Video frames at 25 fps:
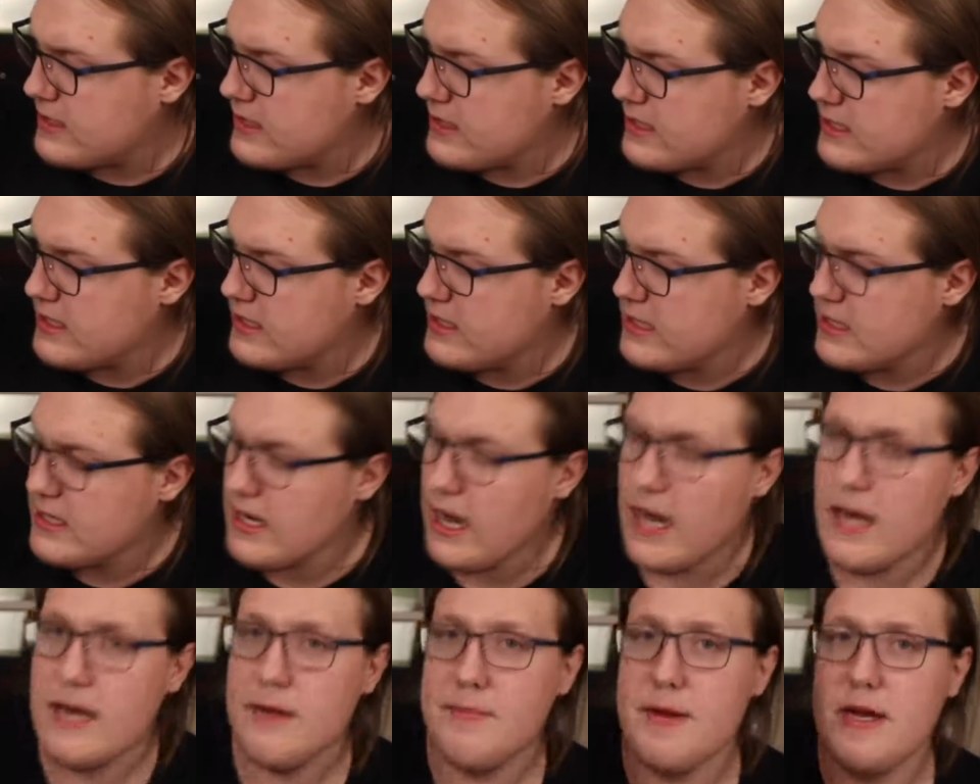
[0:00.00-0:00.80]
This is the
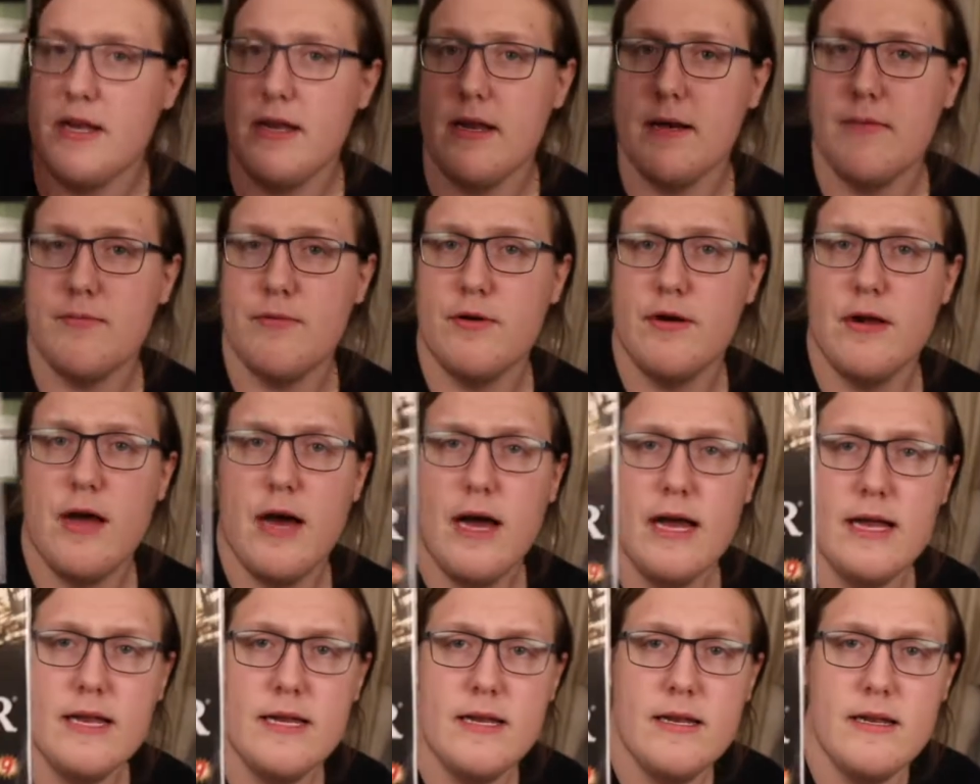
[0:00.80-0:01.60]
Dynamite number
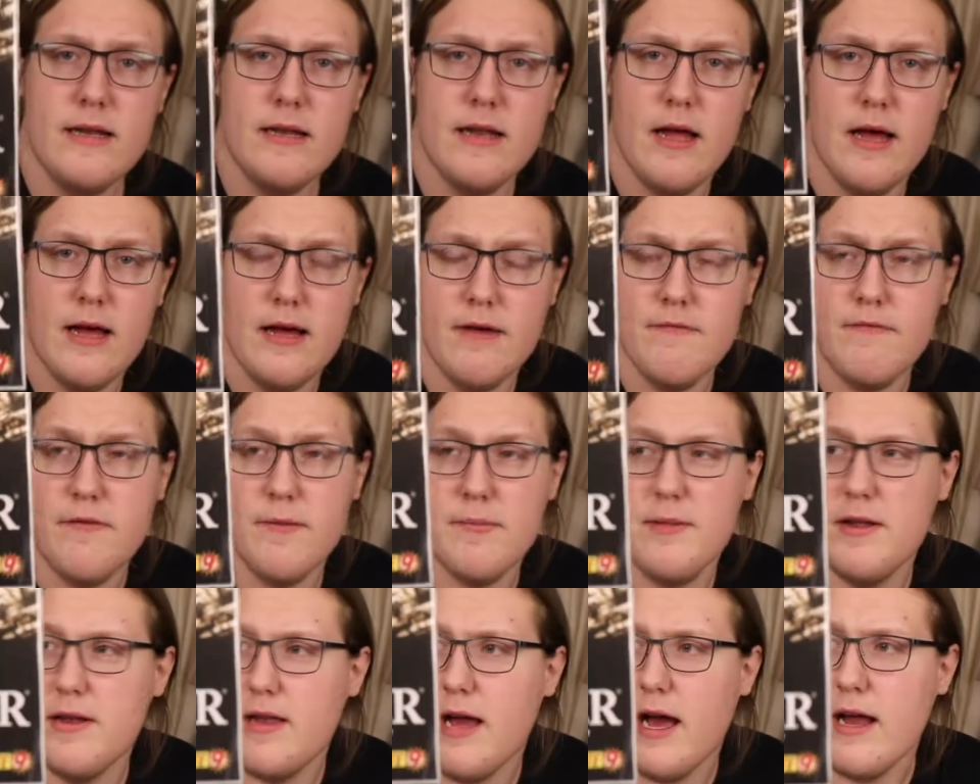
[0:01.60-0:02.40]
9
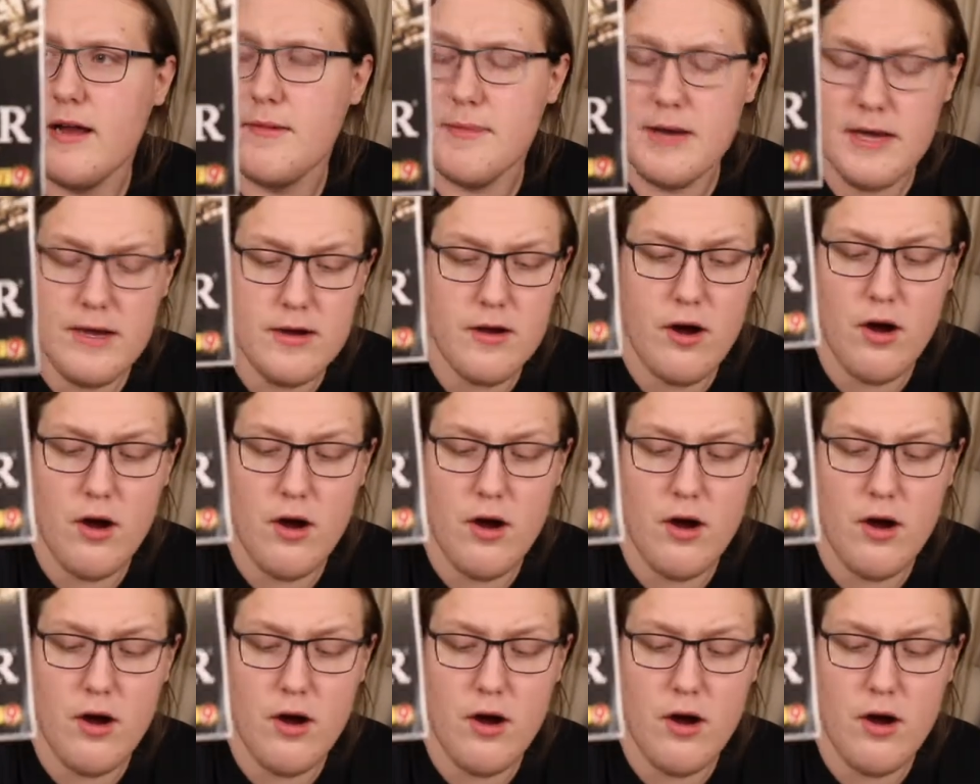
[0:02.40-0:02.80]
from the Dynamite